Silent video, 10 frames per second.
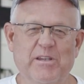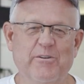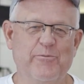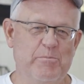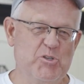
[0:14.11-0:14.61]

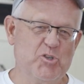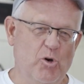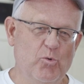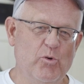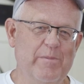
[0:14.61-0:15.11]
here from the
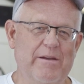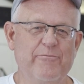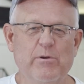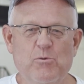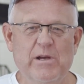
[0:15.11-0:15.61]
showroom
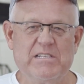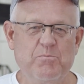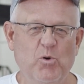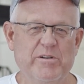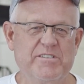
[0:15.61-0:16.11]
at Freeway
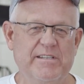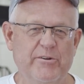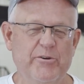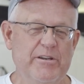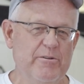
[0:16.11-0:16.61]
Sports
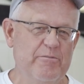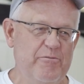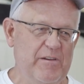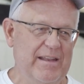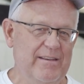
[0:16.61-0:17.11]
Center here in
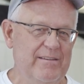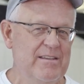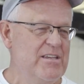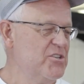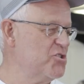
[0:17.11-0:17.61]
Fenton,
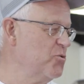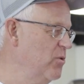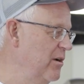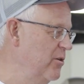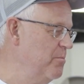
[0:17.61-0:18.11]

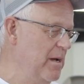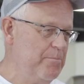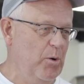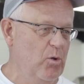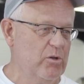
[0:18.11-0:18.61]
surrounded
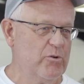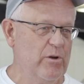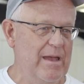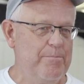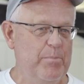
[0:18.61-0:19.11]
by Polar
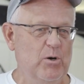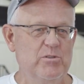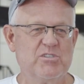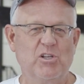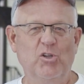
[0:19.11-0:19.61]
Kraft
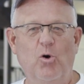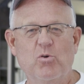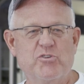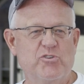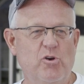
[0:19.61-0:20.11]
boats. The
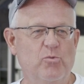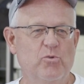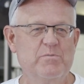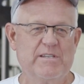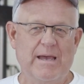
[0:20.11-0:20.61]
lower
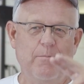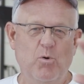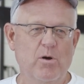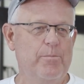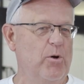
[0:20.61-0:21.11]
showroom's got
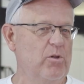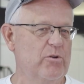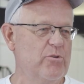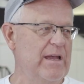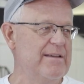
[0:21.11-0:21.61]
more
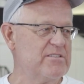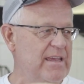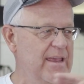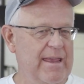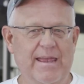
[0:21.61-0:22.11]
Polar
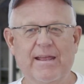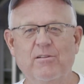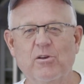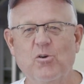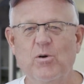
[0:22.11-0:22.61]
Krafts,
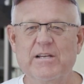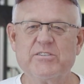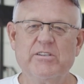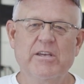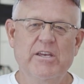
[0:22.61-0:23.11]
angler
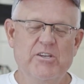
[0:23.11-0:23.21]
quests.